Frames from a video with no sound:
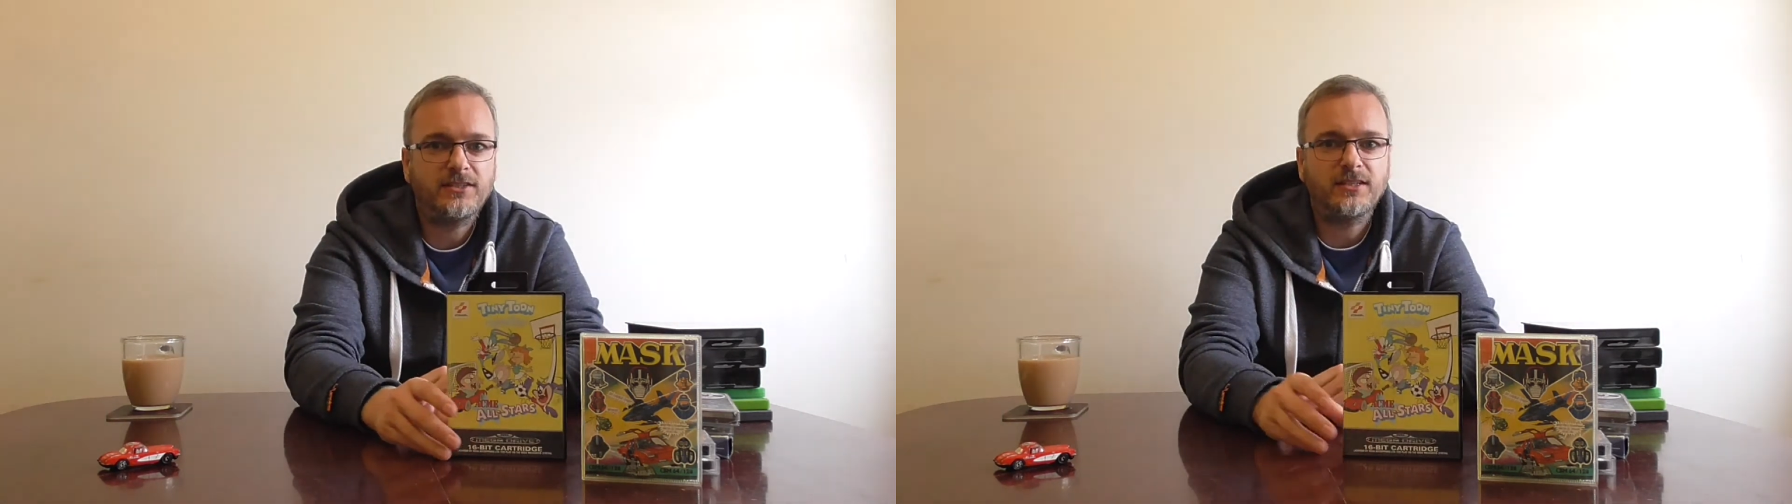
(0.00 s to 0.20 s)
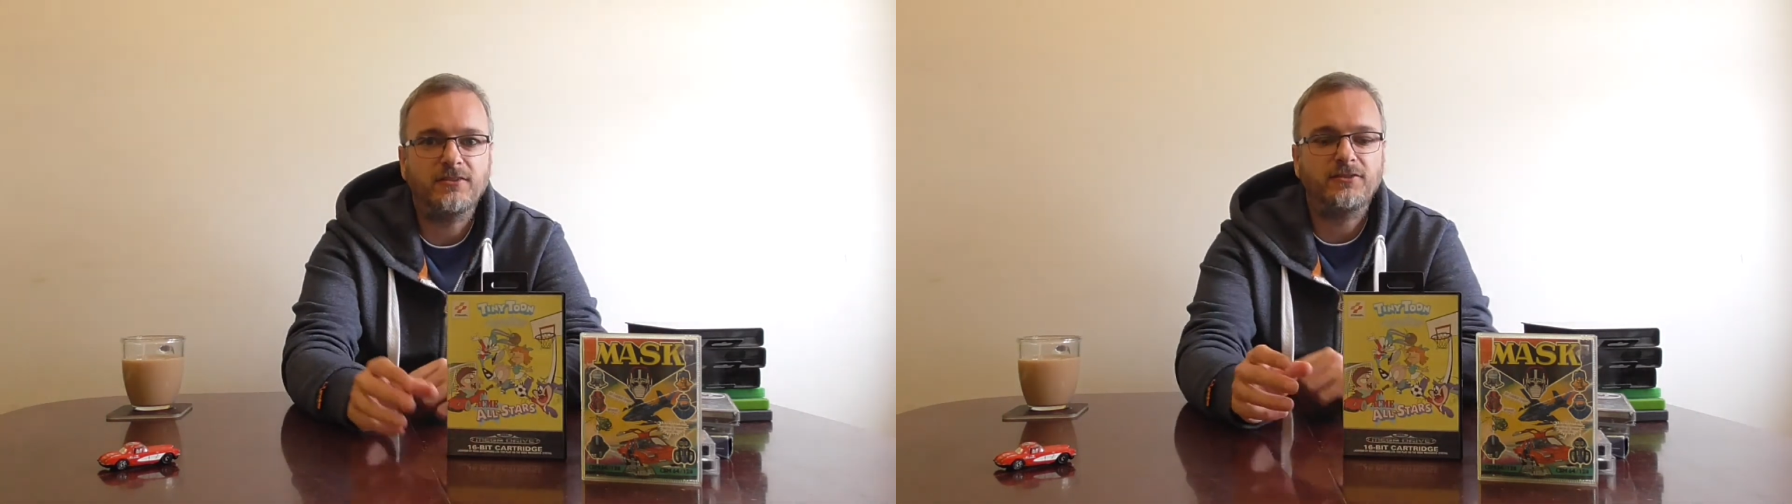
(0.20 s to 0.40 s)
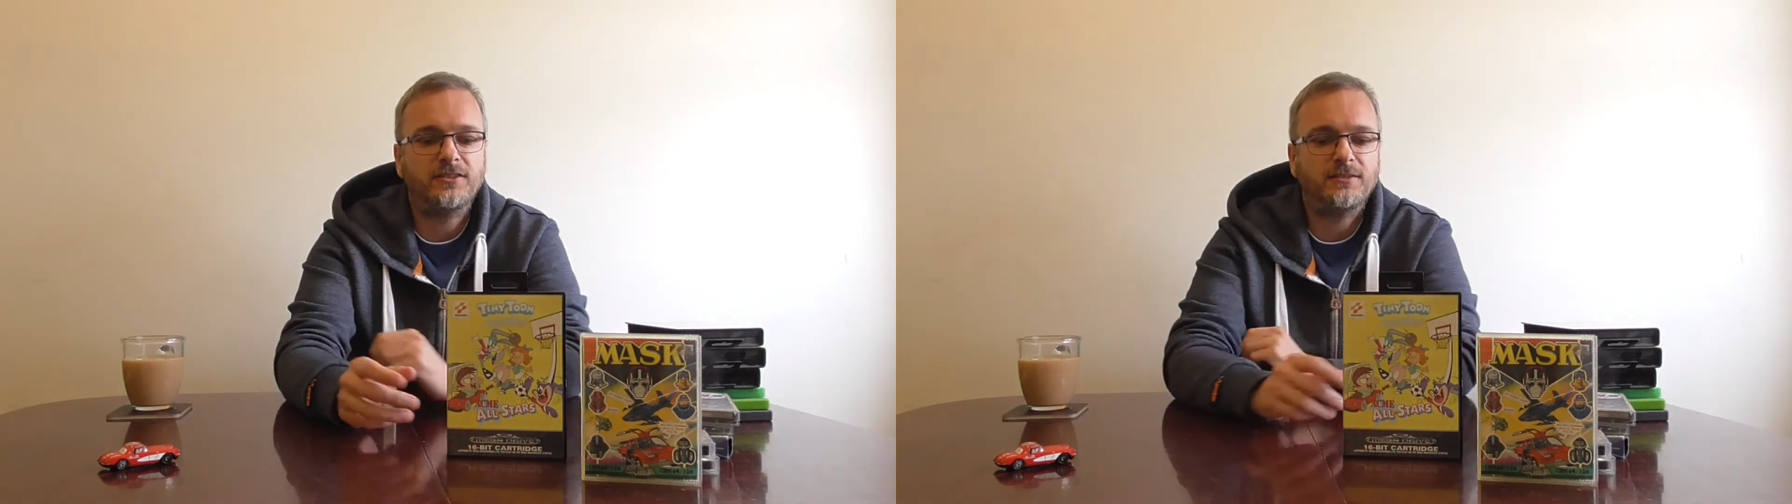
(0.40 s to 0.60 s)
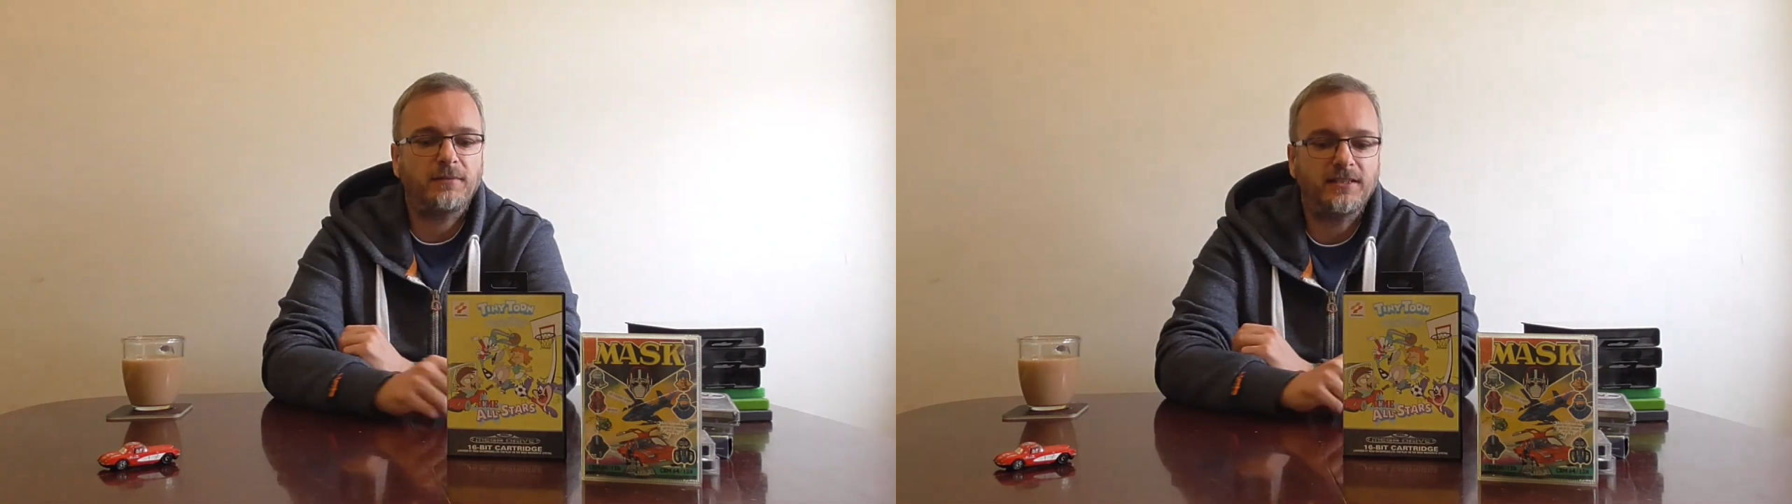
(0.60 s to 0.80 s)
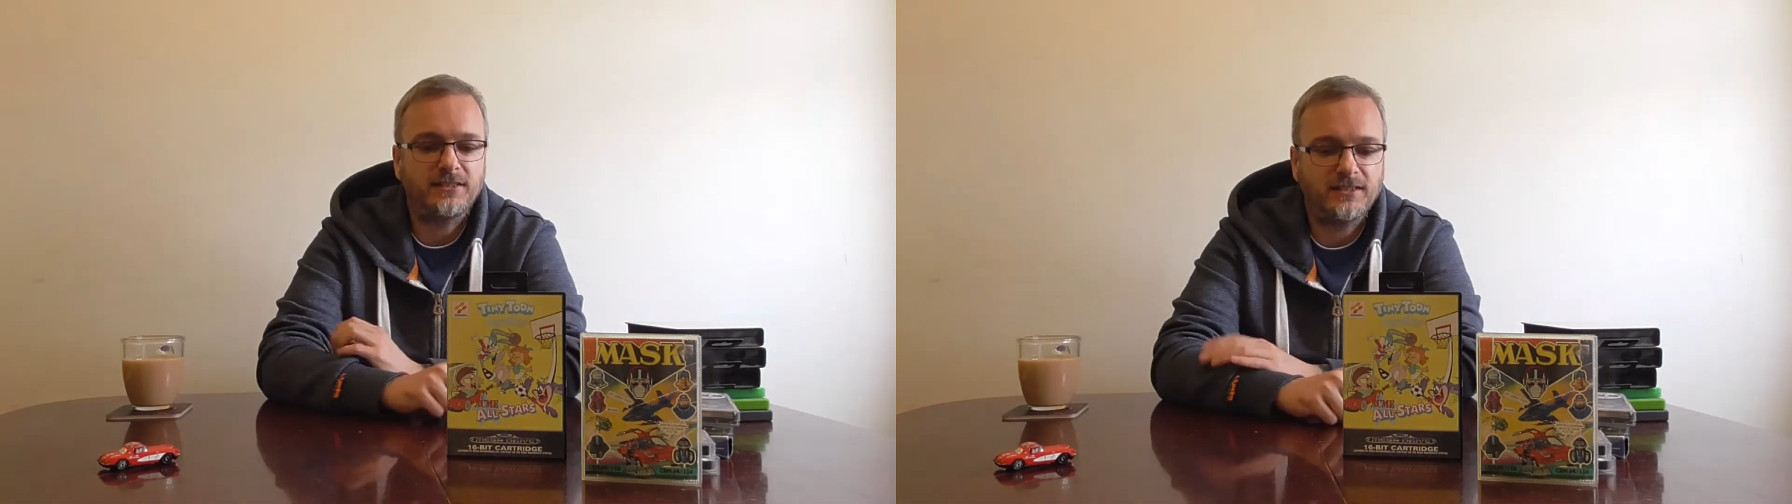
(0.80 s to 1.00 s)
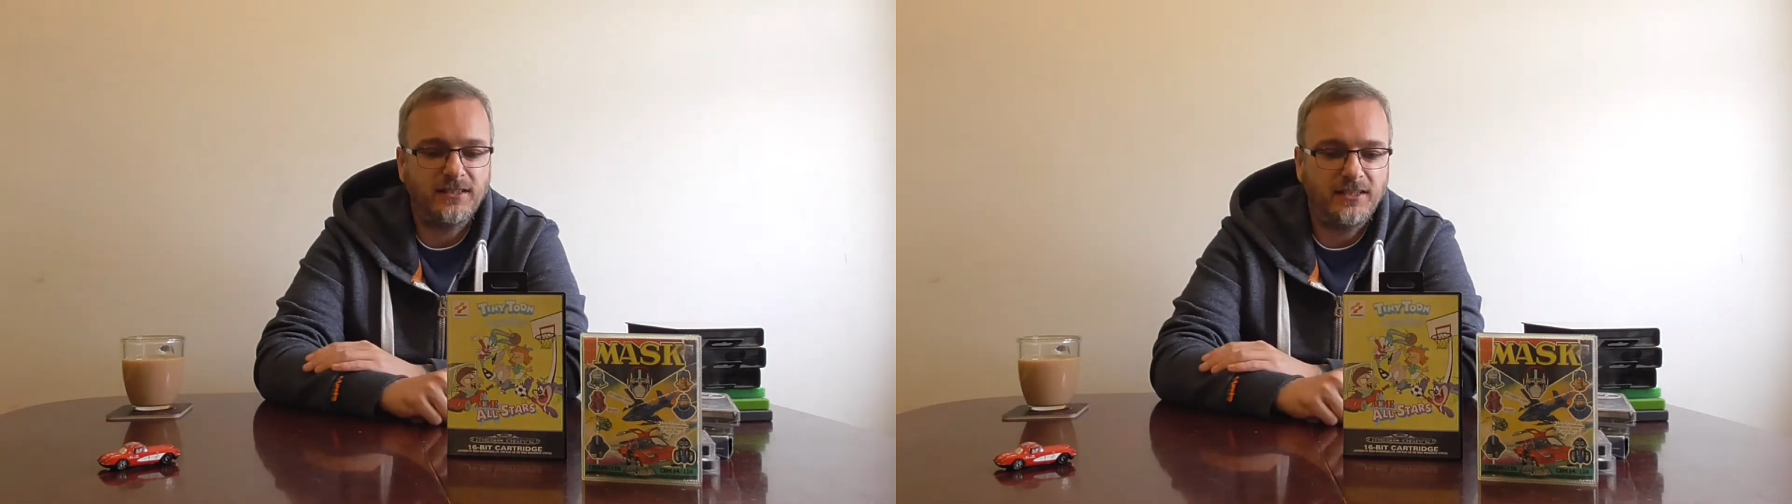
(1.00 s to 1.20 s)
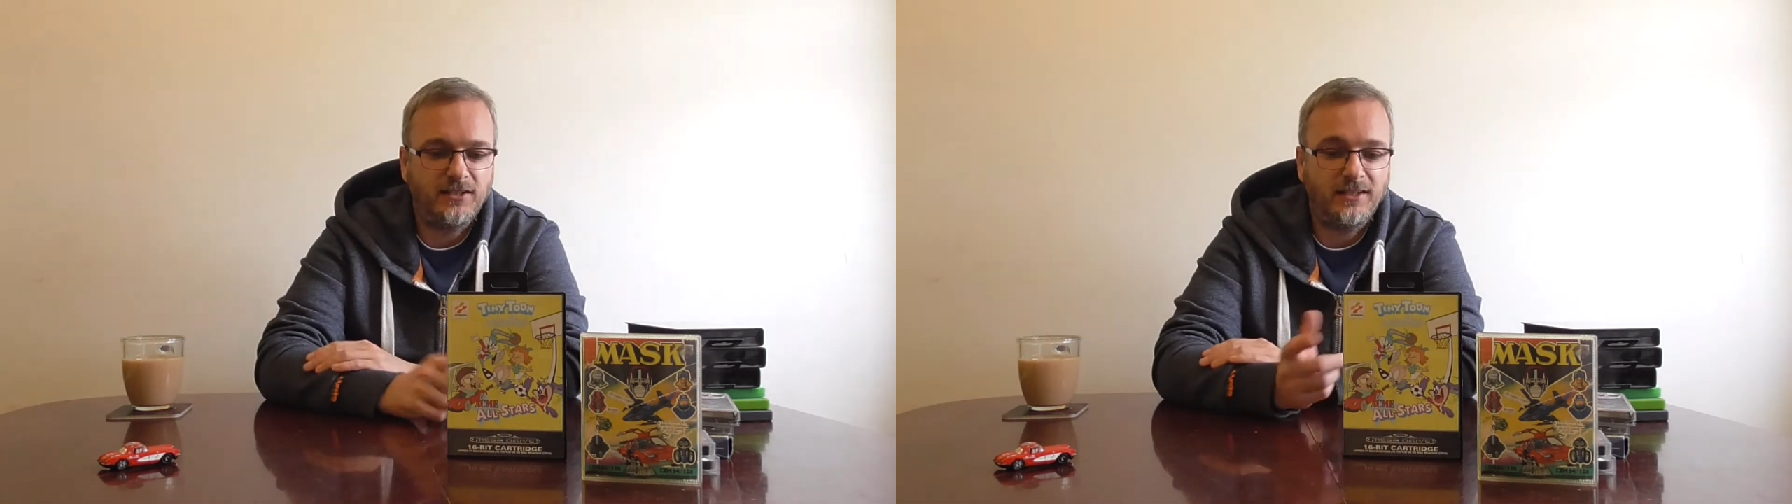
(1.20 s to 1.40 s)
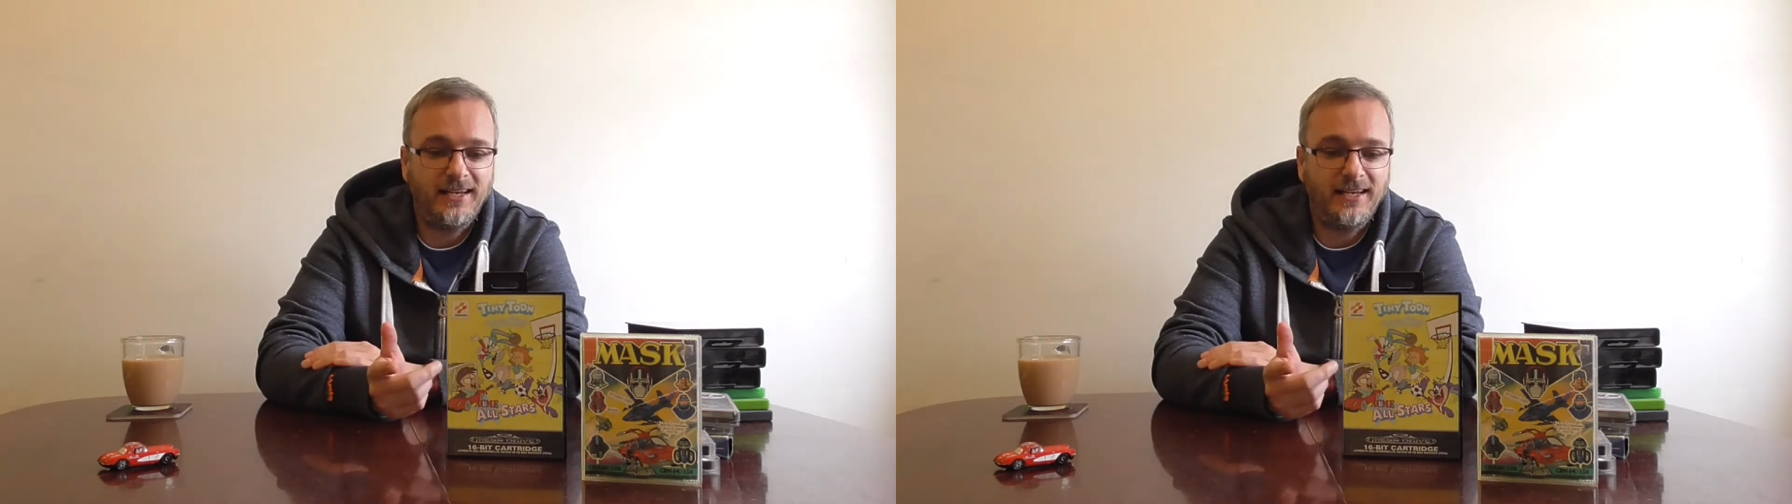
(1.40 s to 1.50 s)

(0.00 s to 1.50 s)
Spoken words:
series, basically,